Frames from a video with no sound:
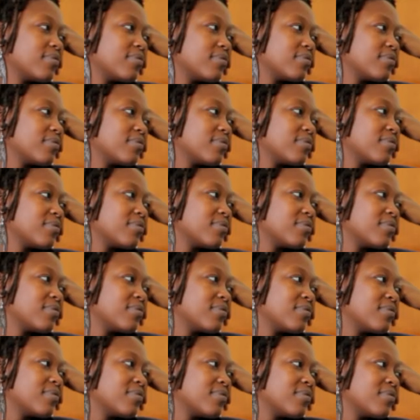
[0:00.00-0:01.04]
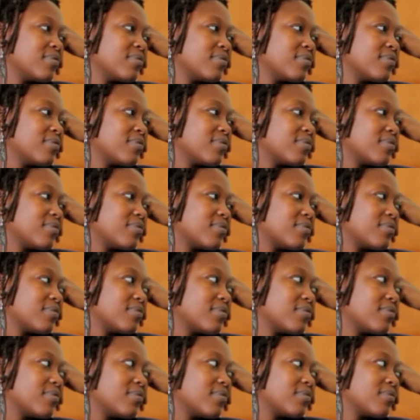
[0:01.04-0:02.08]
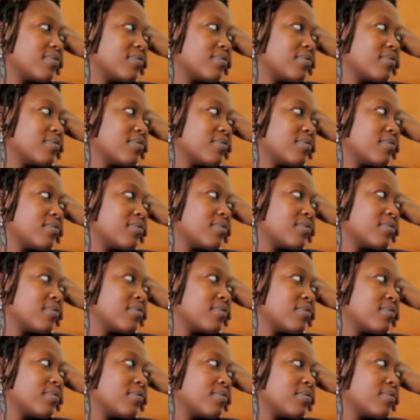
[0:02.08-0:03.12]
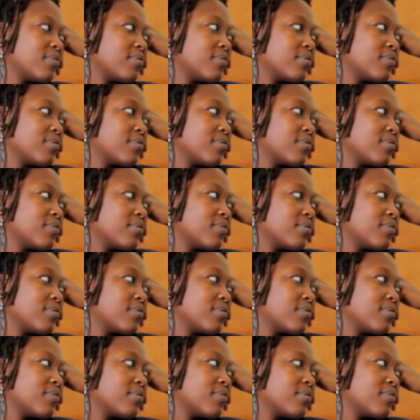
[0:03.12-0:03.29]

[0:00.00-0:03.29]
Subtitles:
(silent)